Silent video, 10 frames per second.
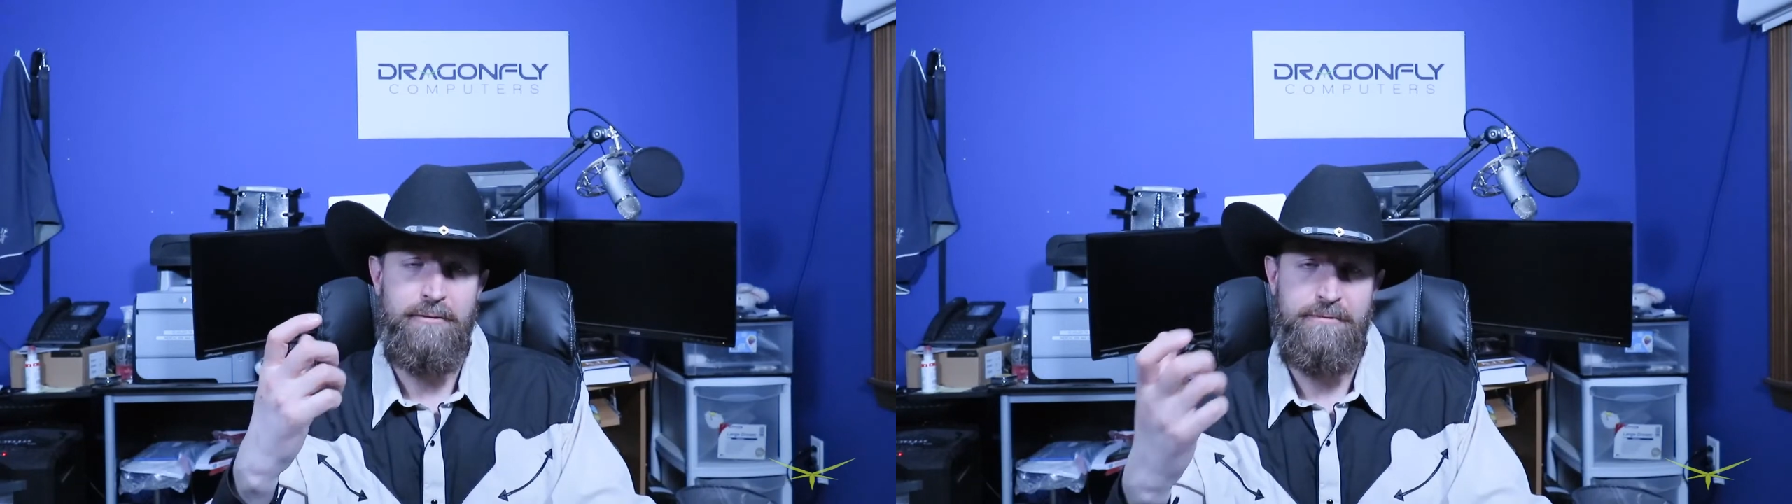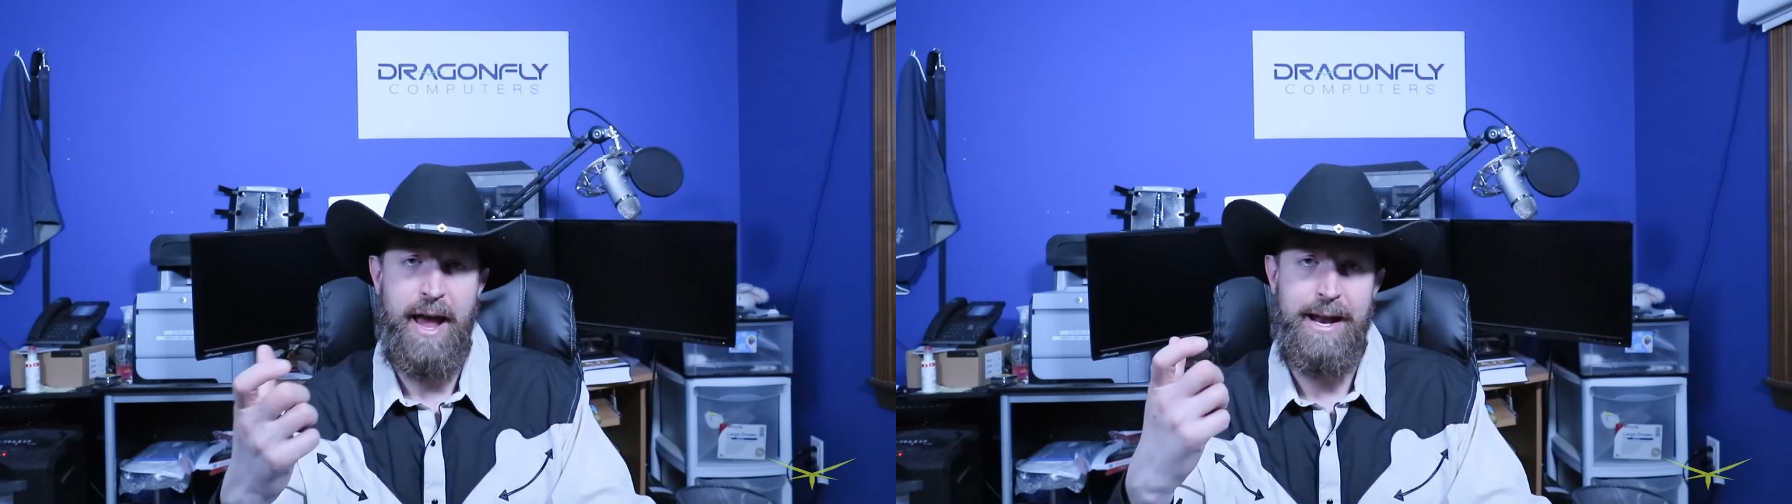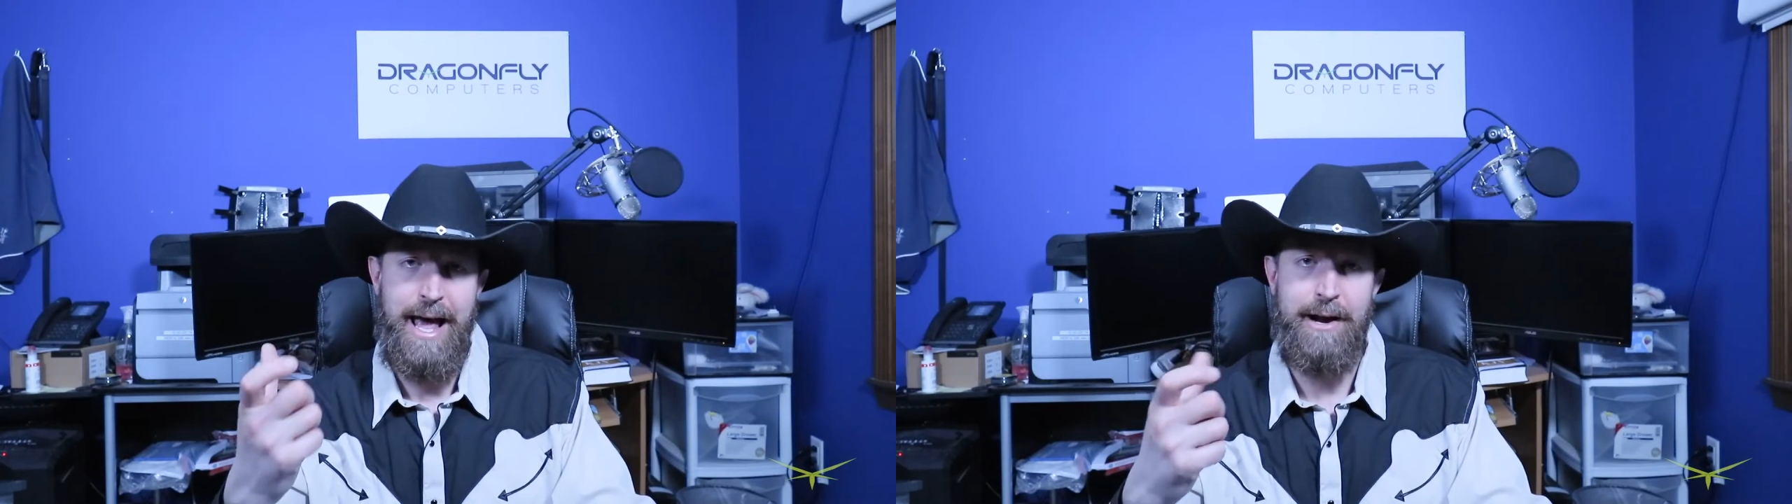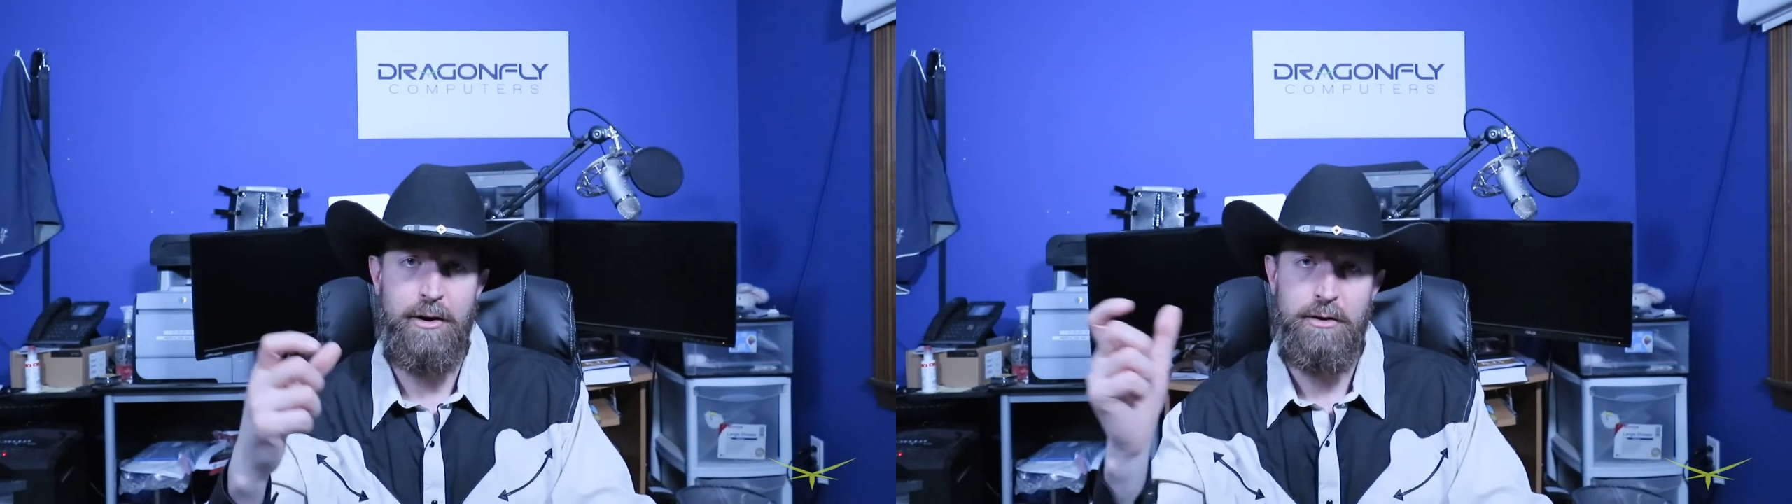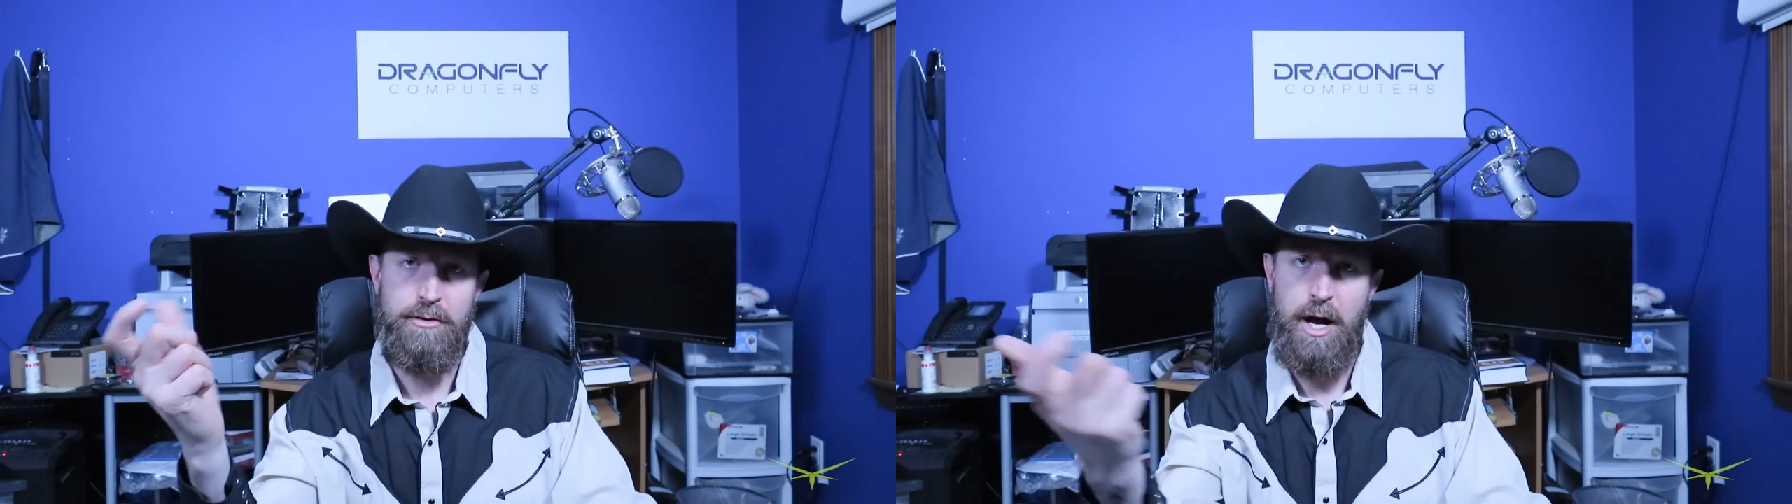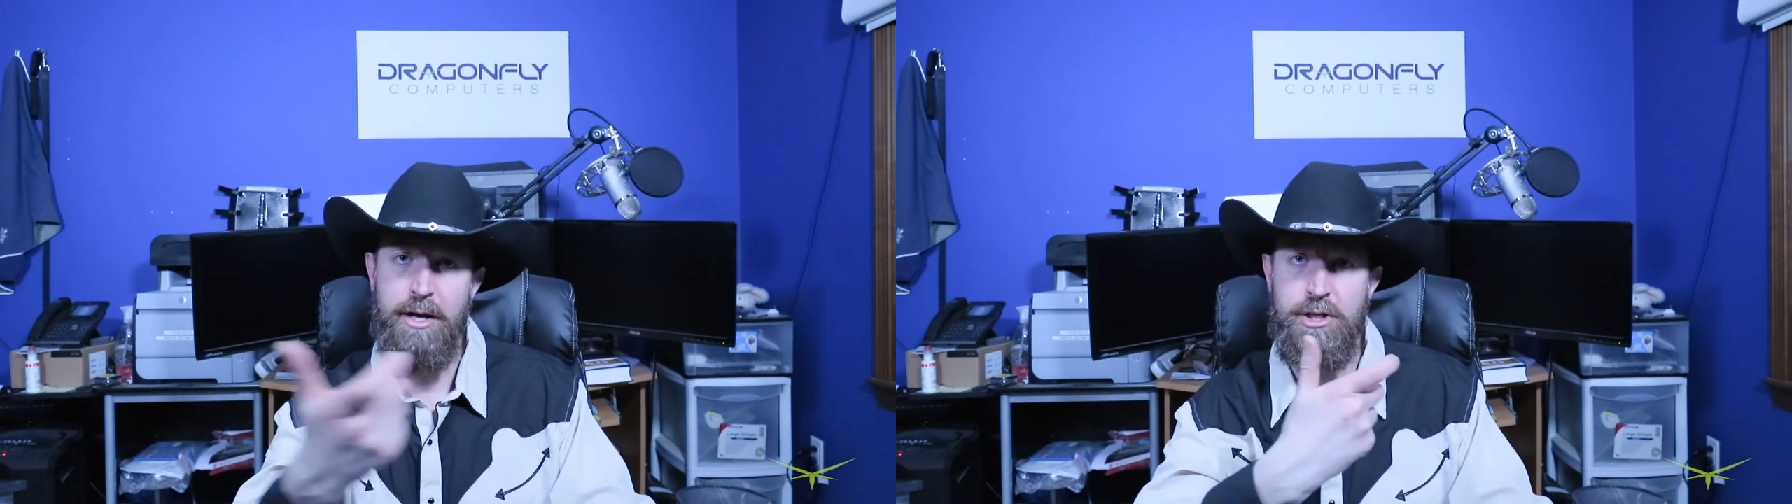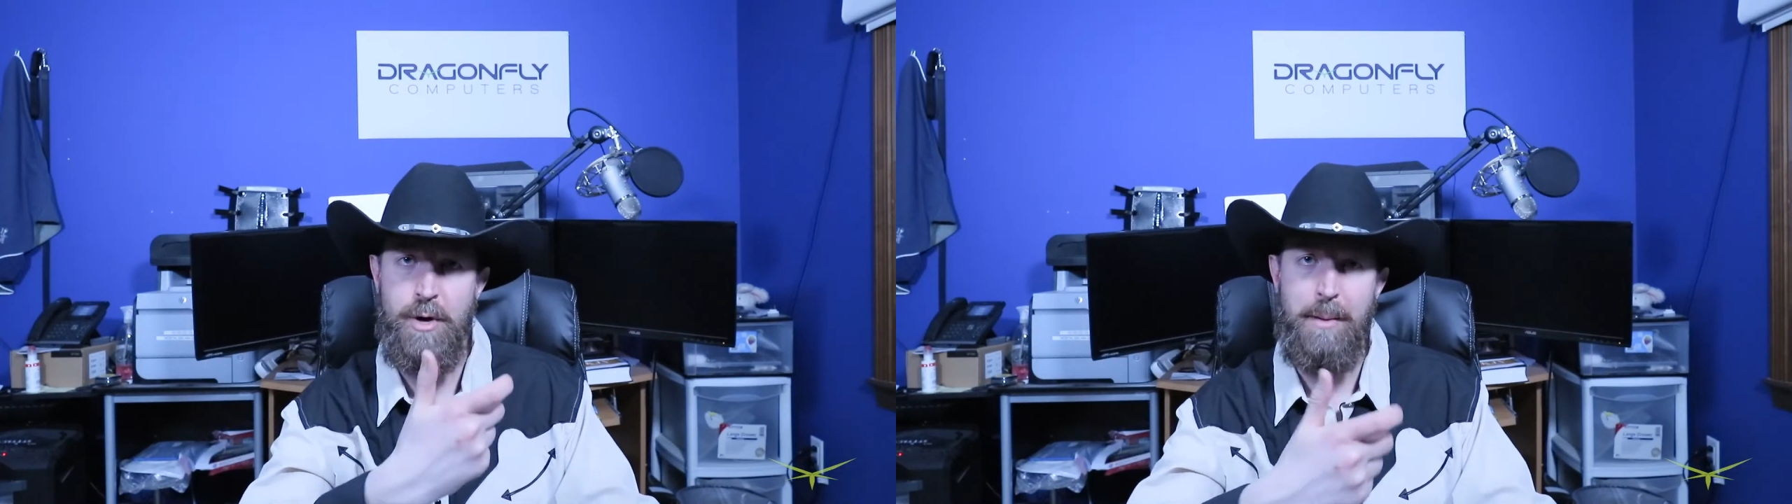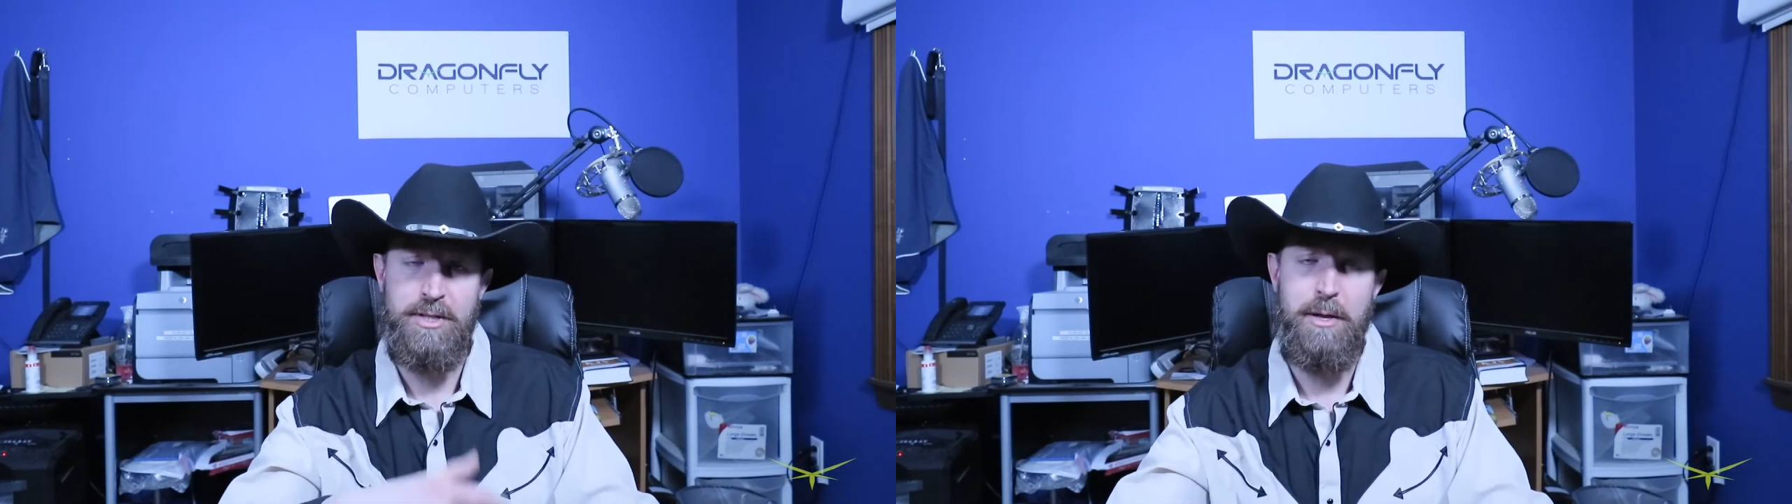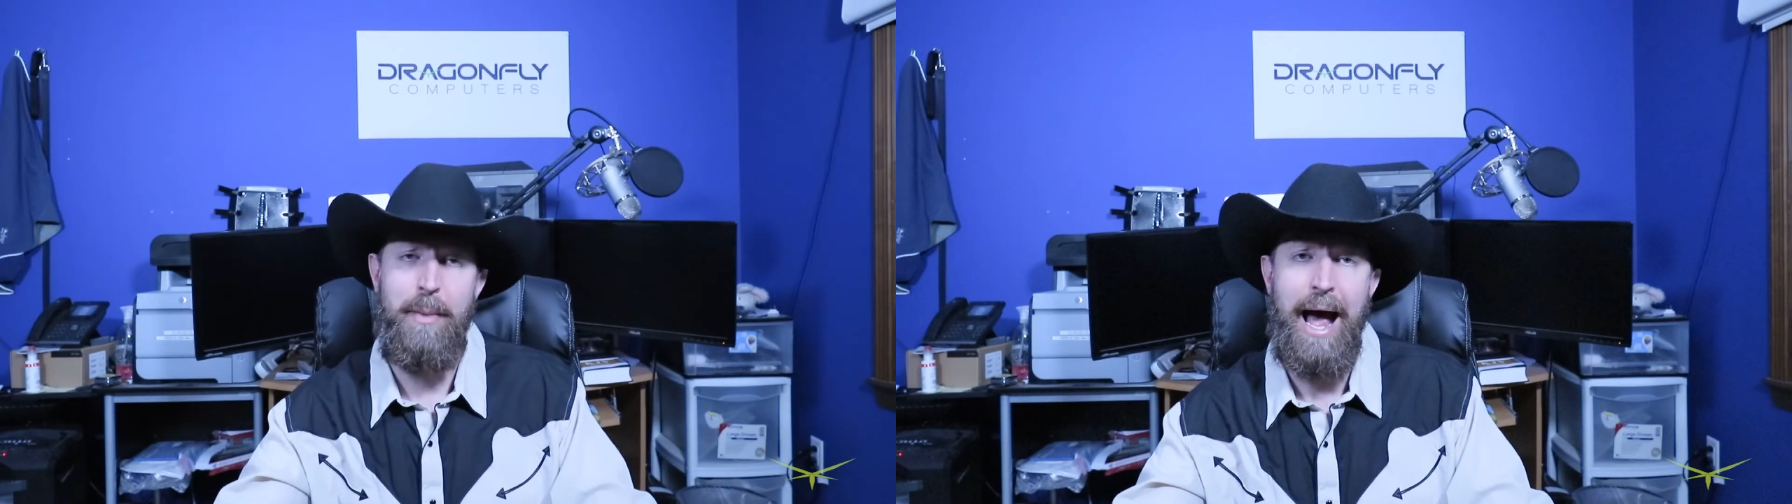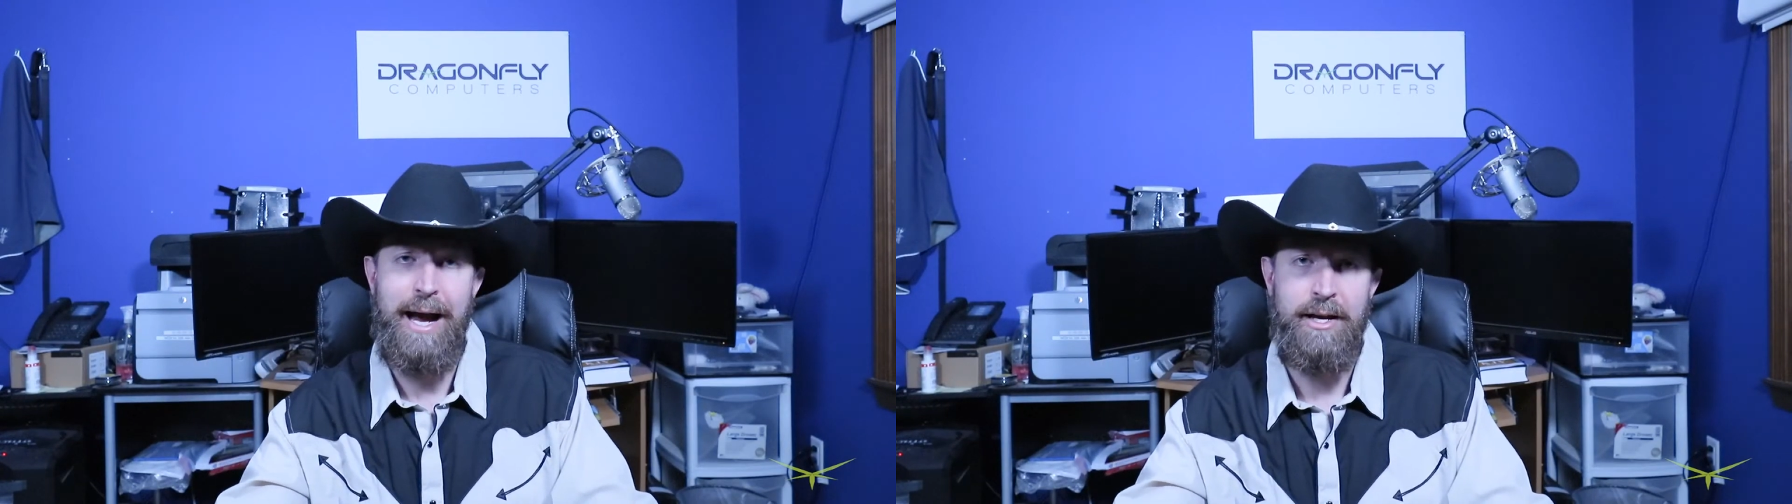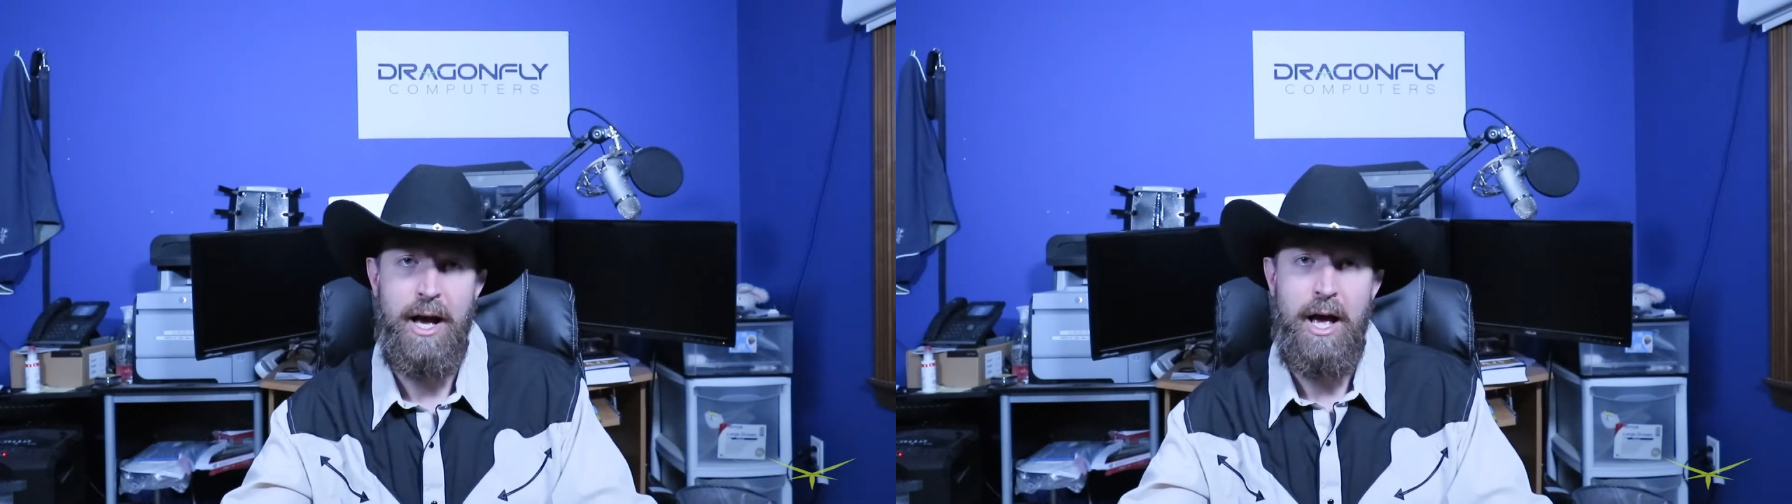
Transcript: fan header strapped to the back,